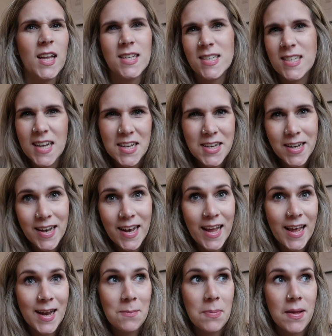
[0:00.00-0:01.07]

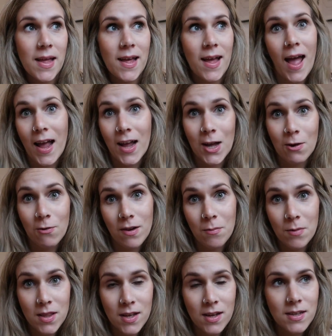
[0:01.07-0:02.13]
indignantly and a bit angry
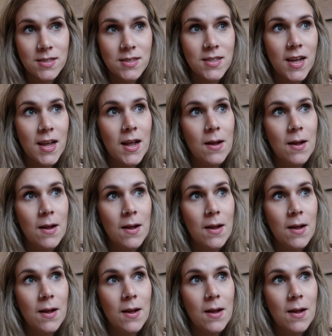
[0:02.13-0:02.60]
with us,